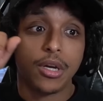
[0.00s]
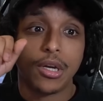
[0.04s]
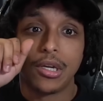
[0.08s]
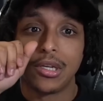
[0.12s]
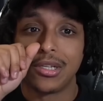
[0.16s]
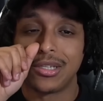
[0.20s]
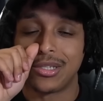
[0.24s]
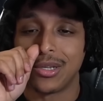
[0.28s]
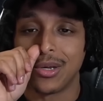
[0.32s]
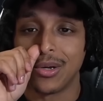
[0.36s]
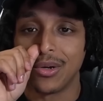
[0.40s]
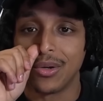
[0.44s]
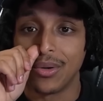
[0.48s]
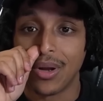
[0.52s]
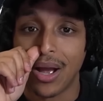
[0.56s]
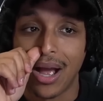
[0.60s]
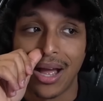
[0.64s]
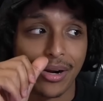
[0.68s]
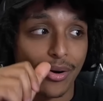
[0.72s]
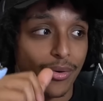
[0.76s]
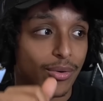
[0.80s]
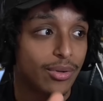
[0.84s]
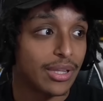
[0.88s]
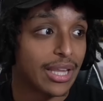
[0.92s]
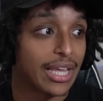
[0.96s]
so i
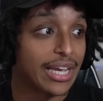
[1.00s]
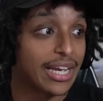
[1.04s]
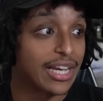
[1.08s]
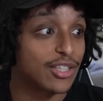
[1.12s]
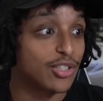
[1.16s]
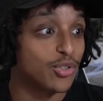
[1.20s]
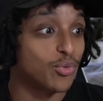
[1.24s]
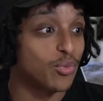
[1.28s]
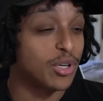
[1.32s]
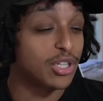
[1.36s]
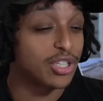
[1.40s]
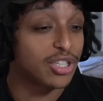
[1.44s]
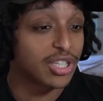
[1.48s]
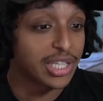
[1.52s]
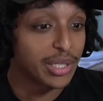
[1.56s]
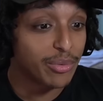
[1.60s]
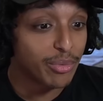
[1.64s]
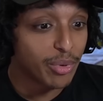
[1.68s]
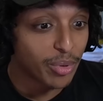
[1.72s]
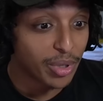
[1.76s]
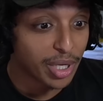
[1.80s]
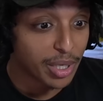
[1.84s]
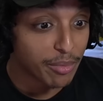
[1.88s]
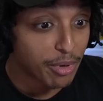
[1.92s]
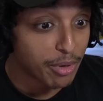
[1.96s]
don't like because originally we were
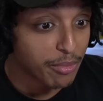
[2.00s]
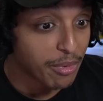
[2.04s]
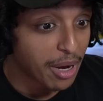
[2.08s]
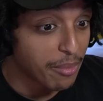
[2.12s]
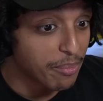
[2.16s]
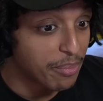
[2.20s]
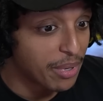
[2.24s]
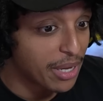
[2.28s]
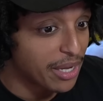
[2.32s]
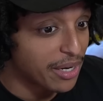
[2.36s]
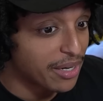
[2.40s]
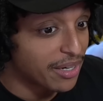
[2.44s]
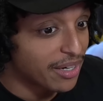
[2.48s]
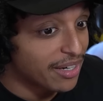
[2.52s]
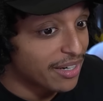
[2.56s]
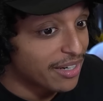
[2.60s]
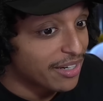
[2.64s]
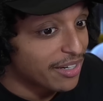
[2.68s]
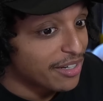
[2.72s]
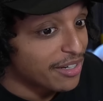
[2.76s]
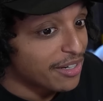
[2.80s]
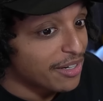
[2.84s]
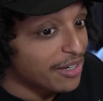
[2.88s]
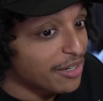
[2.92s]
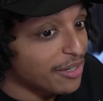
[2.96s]
going to put my bed
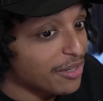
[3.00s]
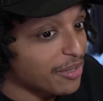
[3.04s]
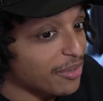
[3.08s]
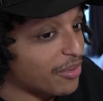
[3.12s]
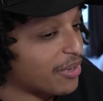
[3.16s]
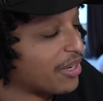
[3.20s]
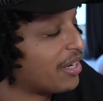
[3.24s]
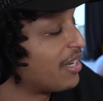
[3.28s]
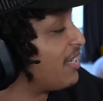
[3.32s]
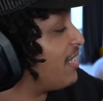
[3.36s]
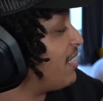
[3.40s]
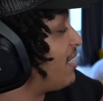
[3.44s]
right